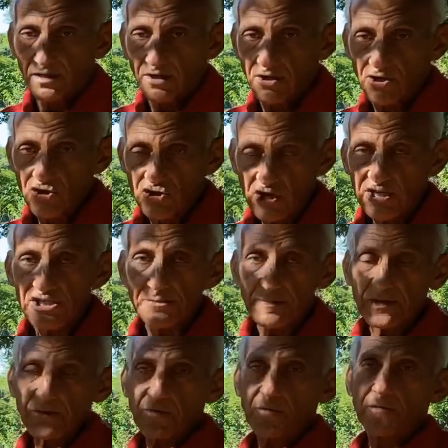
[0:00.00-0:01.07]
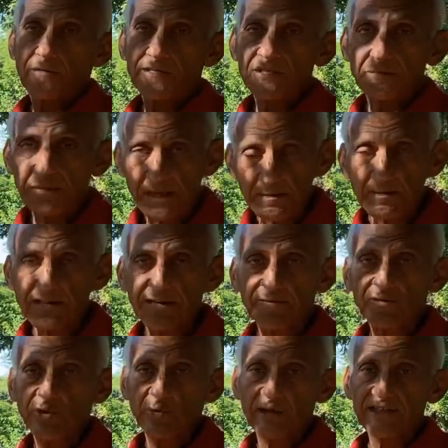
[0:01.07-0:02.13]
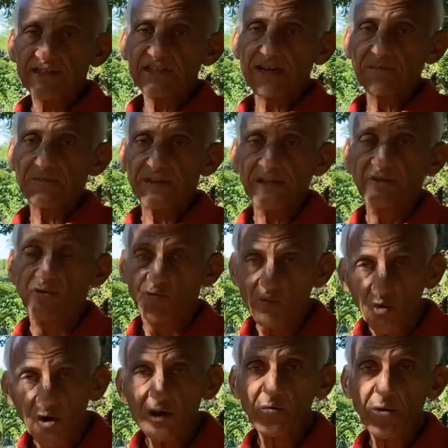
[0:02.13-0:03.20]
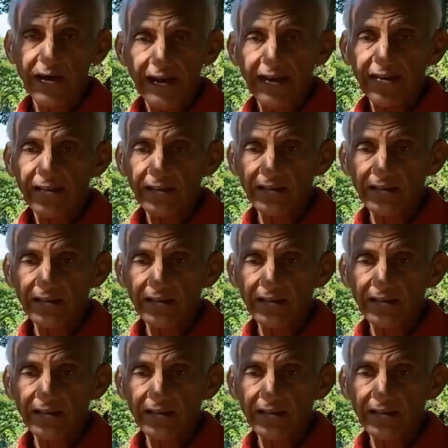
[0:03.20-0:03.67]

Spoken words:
Just because people are doing something the wrong way